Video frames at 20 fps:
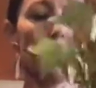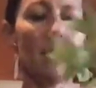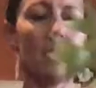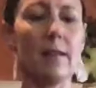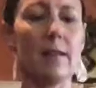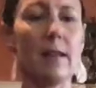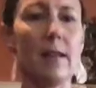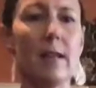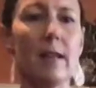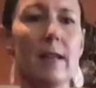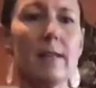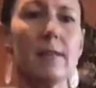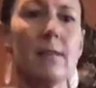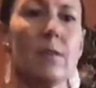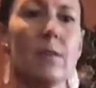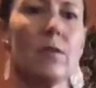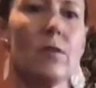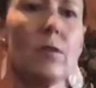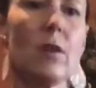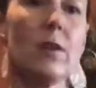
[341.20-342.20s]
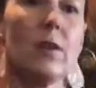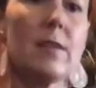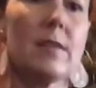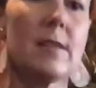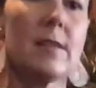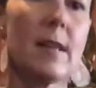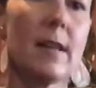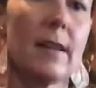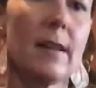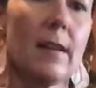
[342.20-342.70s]
Okay, so you'll notice
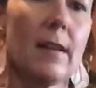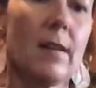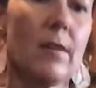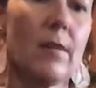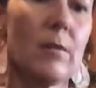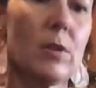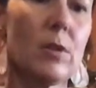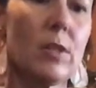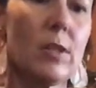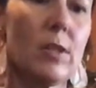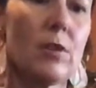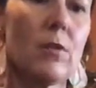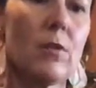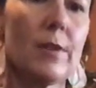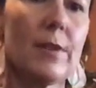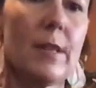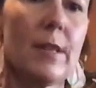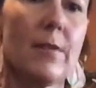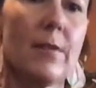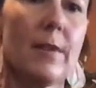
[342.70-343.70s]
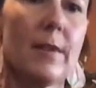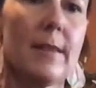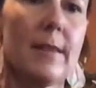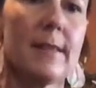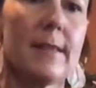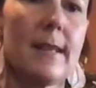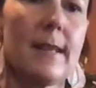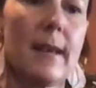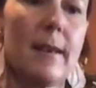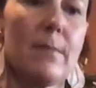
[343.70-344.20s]
that we just cross over the
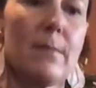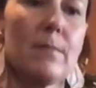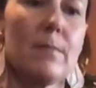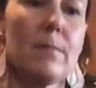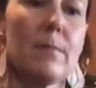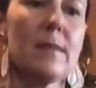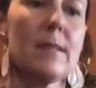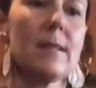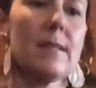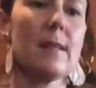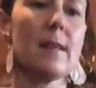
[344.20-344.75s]
stems